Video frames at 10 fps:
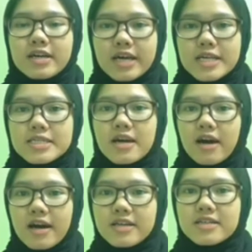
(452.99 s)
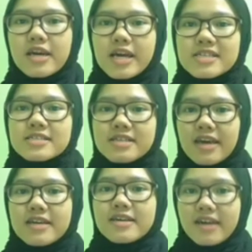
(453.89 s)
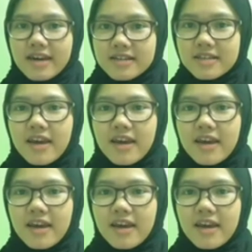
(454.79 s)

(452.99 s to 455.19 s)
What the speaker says: as hard as they can